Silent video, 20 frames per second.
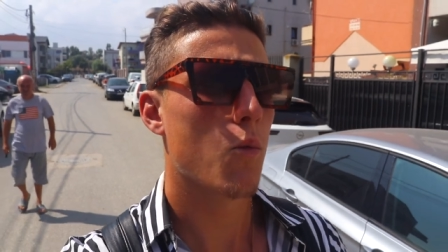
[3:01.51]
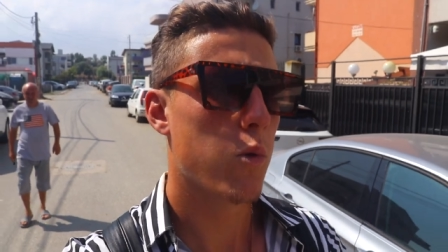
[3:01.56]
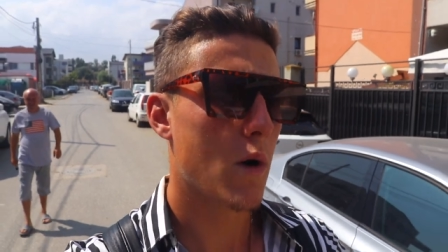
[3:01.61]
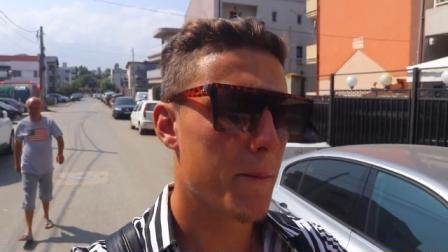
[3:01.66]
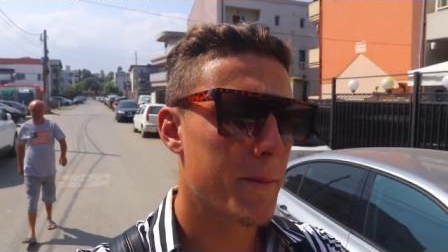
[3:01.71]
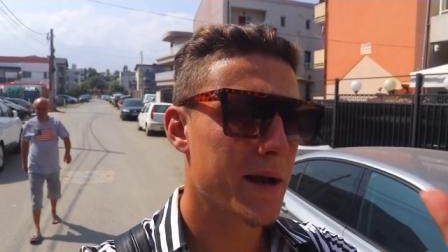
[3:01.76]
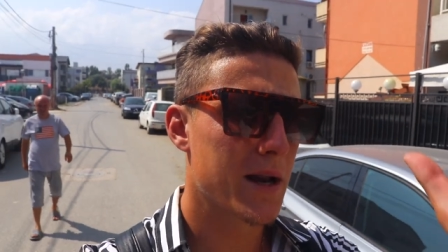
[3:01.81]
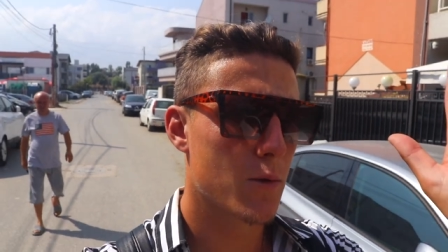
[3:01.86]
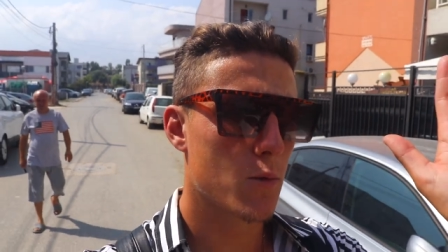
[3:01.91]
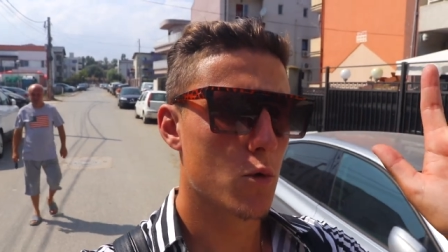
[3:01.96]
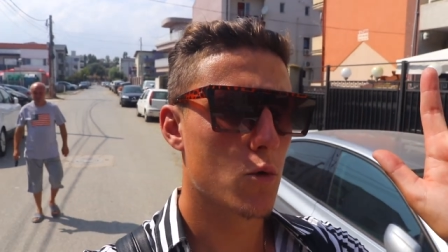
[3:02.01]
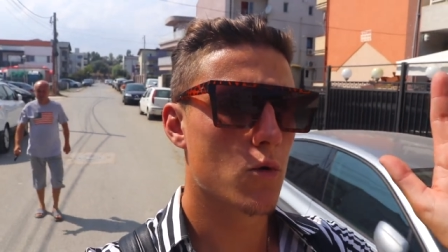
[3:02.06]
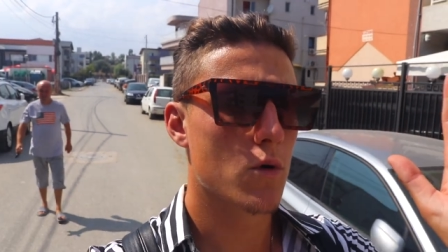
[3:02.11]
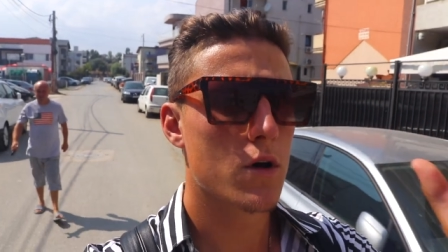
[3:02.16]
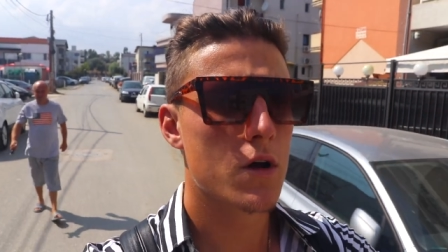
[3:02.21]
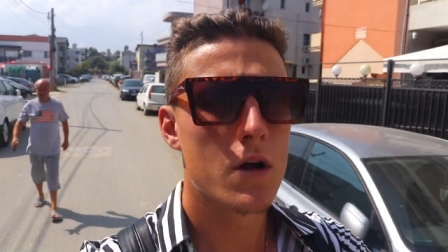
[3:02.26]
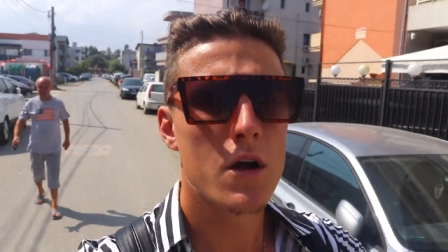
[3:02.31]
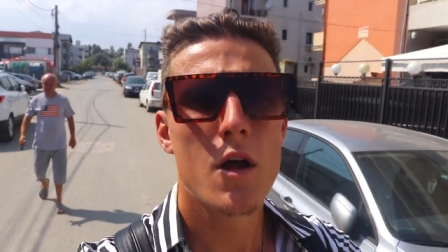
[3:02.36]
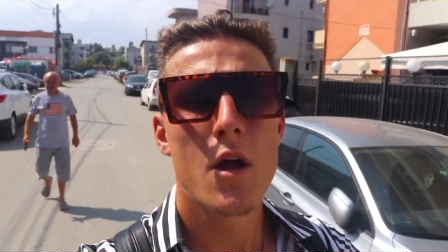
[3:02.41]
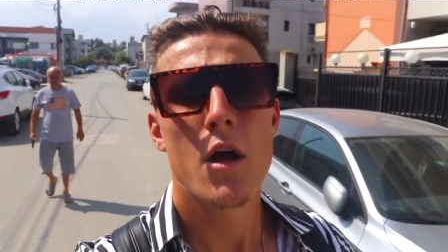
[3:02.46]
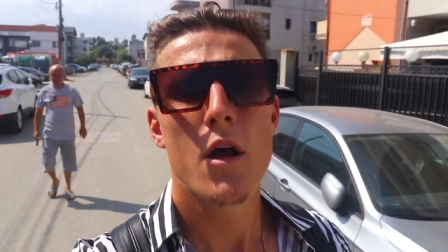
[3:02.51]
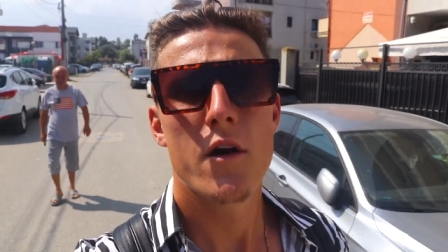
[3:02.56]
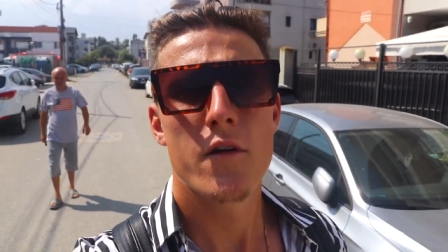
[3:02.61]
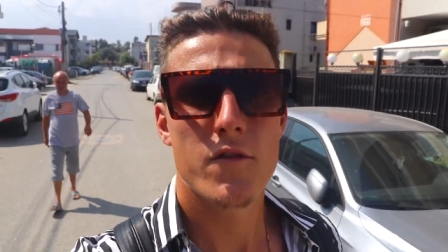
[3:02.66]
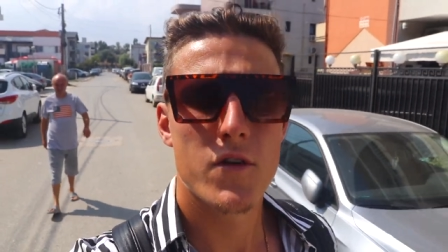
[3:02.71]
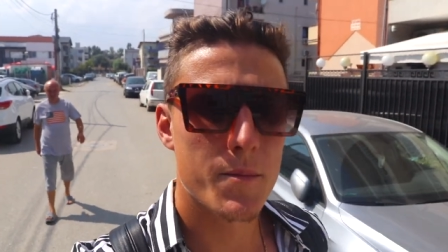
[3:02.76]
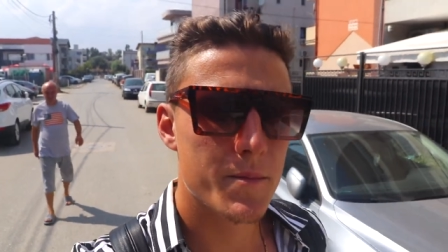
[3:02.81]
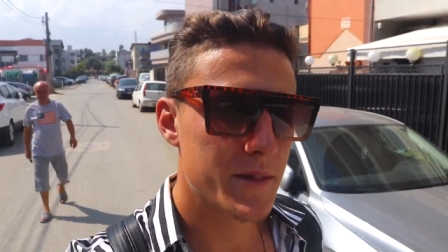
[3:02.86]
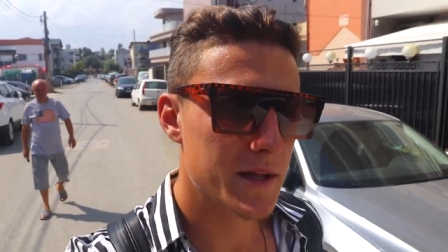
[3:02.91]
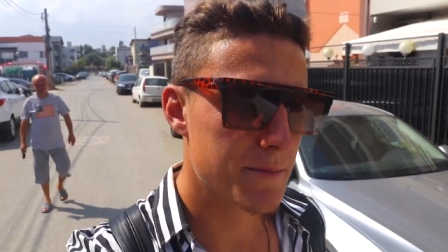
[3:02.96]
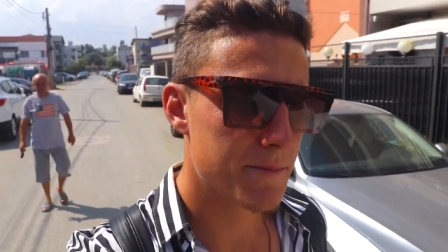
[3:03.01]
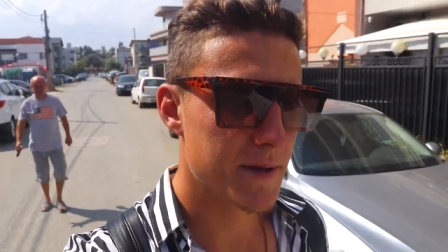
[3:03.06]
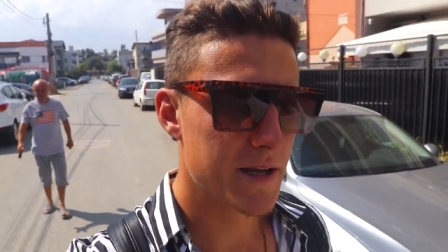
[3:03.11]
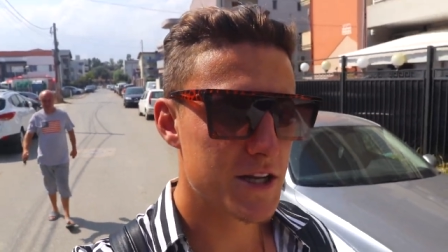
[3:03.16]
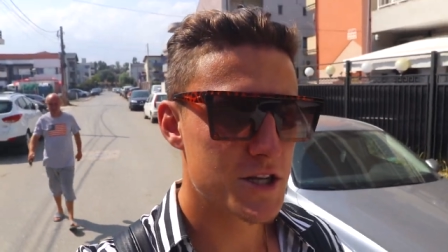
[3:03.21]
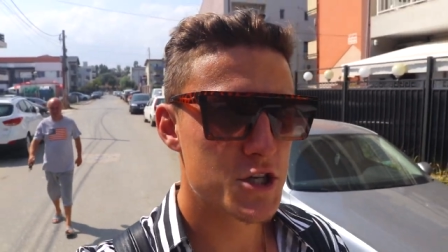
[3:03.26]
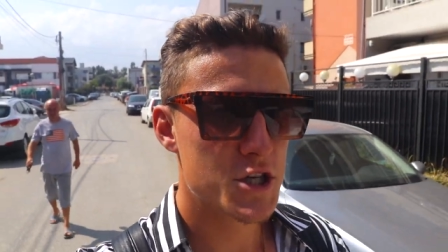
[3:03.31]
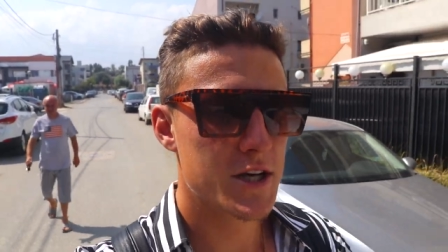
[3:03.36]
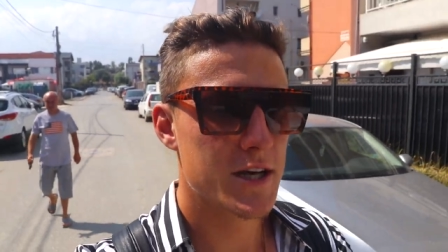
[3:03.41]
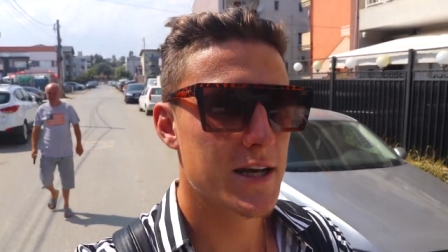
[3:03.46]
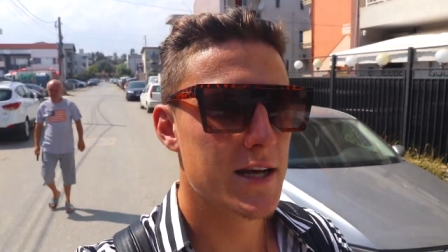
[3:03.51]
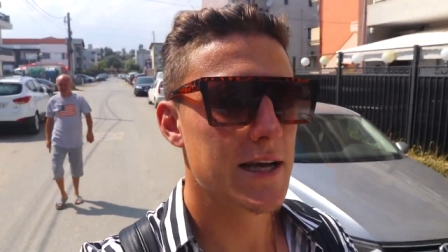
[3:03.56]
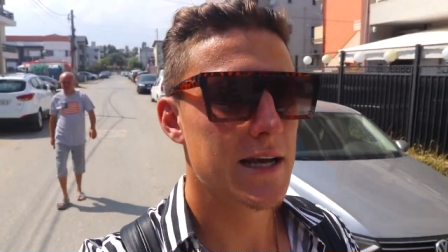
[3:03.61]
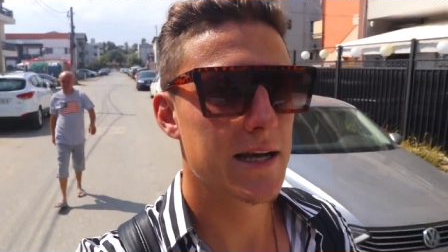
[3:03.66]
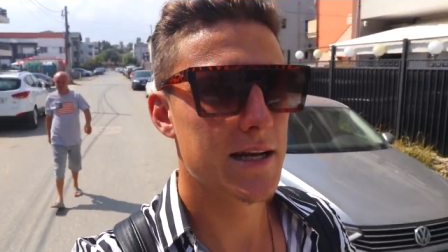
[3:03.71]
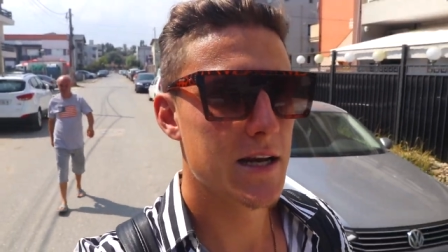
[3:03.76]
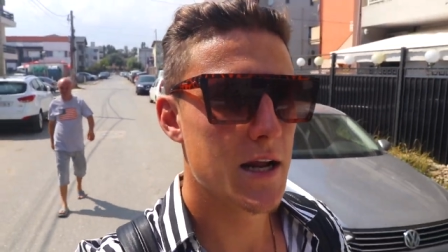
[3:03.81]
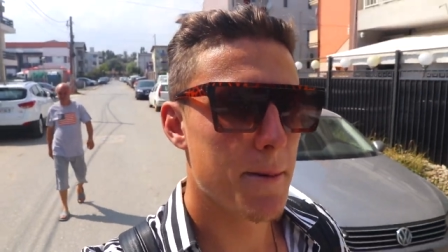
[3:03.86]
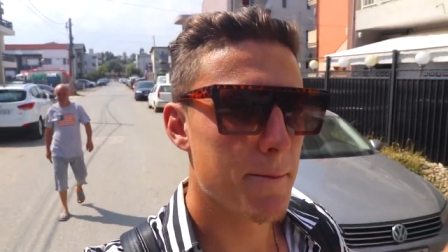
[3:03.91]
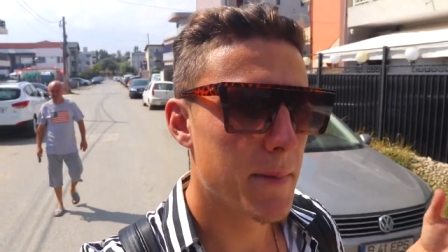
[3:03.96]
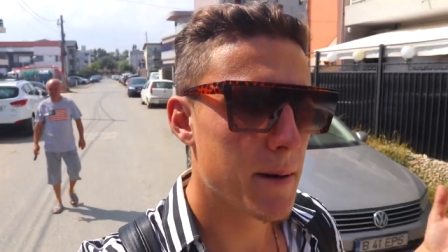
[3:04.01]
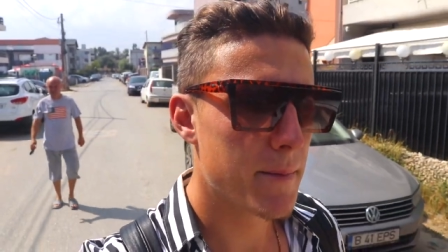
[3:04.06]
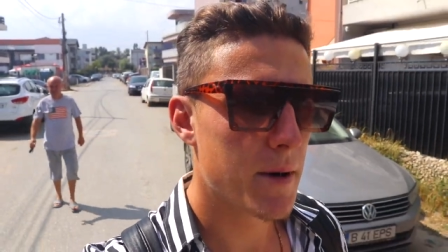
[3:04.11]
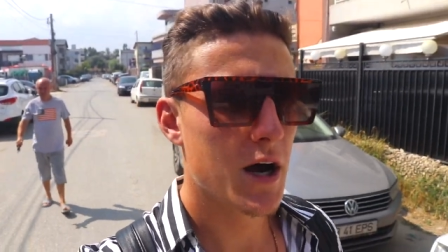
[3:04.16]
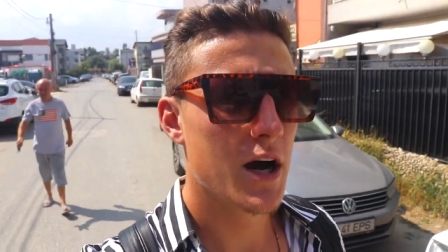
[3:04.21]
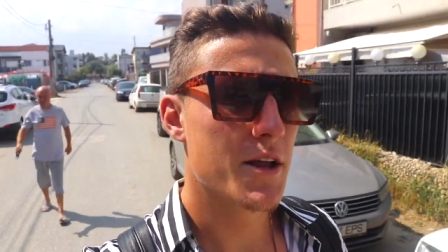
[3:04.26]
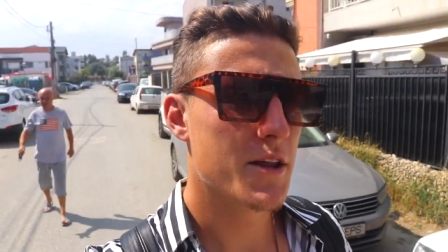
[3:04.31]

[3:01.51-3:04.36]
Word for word: one minute walk from the beach here in Mamaia.